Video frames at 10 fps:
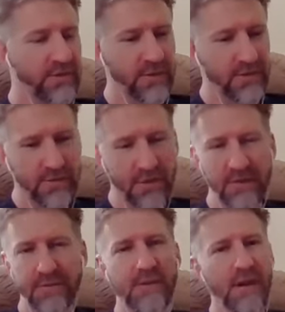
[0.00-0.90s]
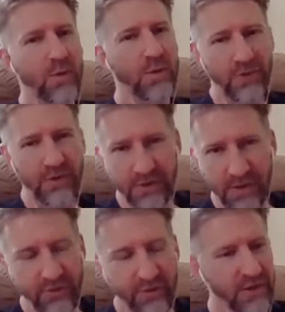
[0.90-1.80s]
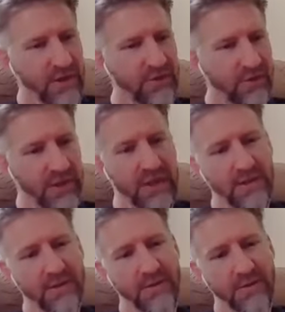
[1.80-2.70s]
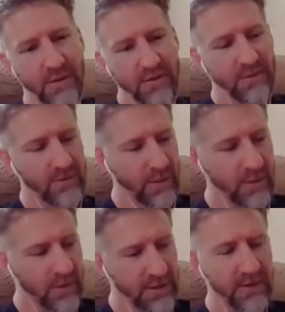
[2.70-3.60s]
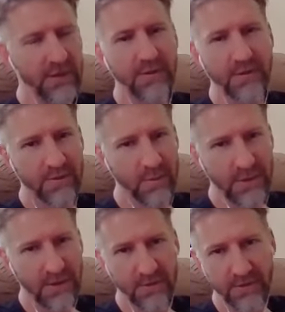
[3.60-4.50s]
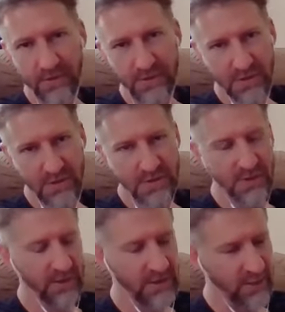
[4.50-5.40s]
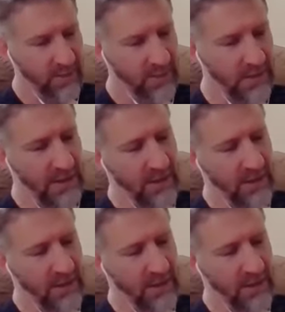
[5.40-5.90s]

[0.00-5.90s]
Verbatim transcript: If you're trying to figure out what translation to get, just any of those questions, we're all here, and there's many others in the church who can help you.